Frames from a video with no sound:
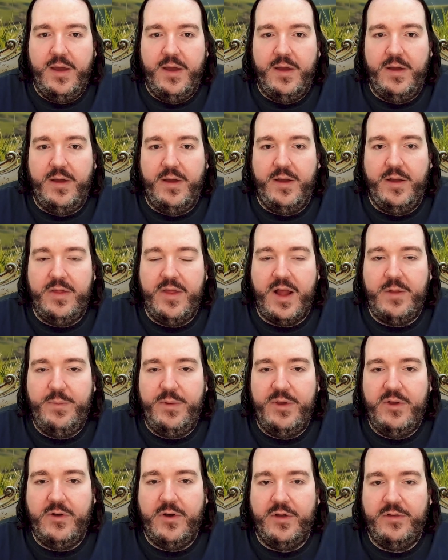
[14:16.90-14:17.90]
Not
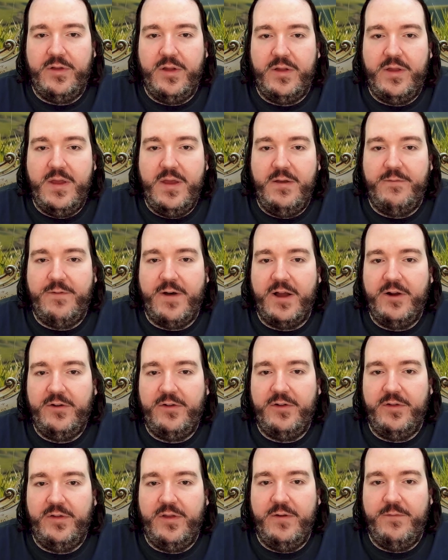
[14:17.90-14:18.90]
because the thing
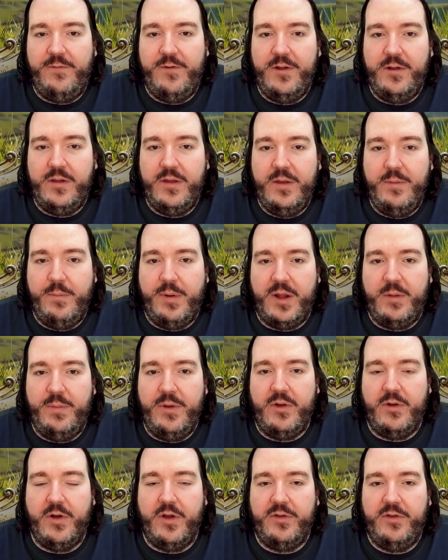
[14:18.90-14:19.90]
functions differently, but
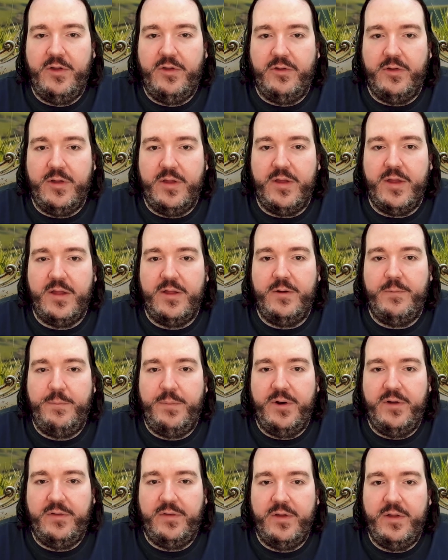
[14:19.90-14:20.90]
because it's on another
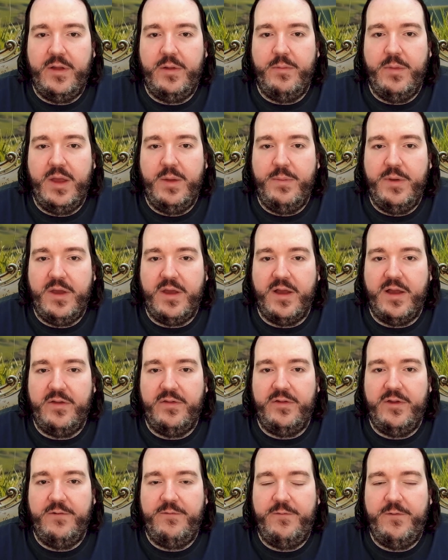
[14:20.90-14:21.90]
person and maybe
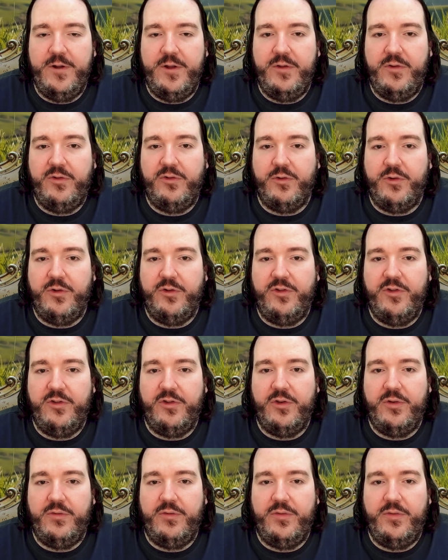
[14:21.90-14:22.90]
has different
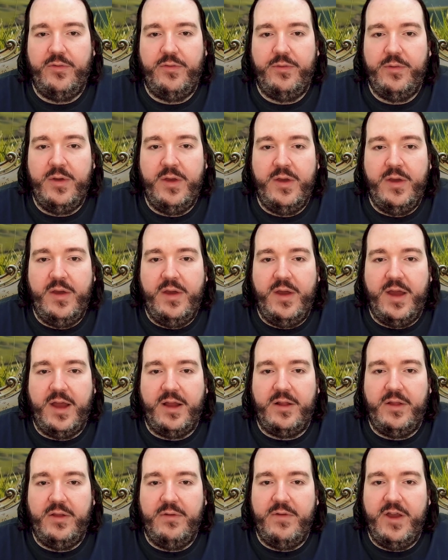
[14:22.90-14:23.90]
sources of
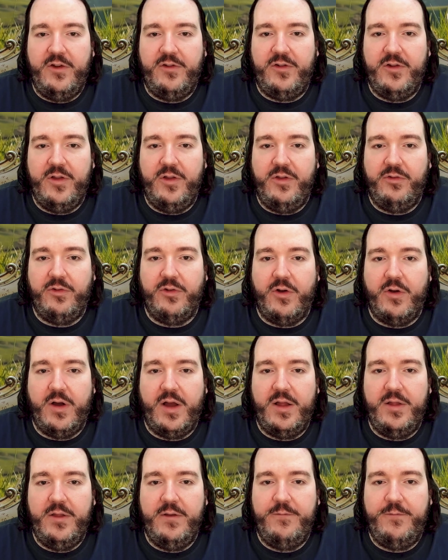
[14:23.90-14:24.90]
activation and so
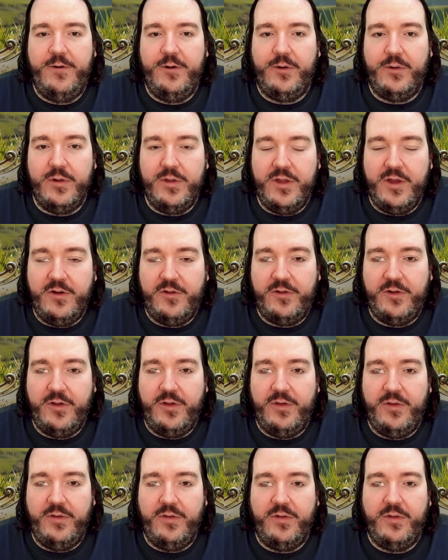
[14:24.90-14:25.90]
on, different
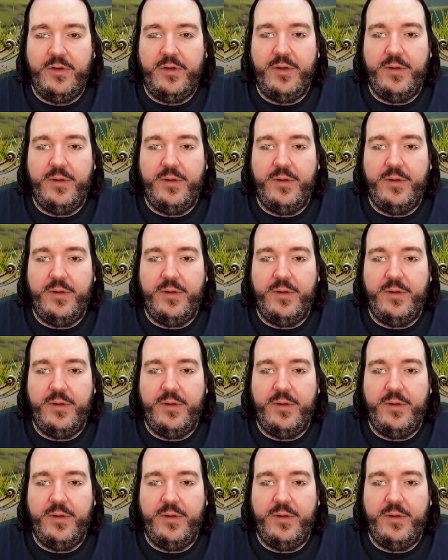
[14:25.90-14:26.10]
conditions,